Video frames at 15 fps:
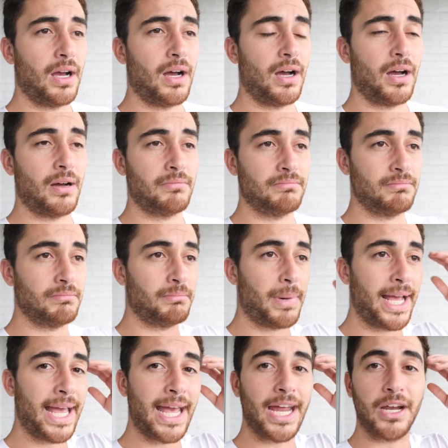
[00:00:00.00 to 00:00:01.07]
Um,
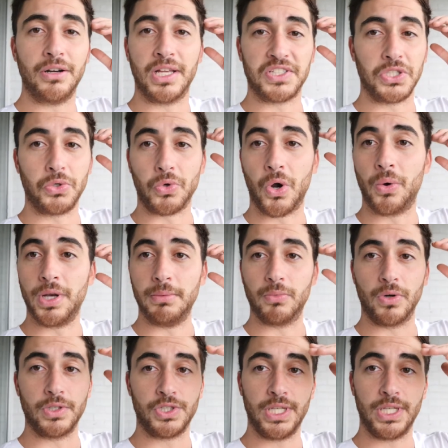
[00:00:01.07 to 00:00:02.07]
my hair doesn't grow anymore.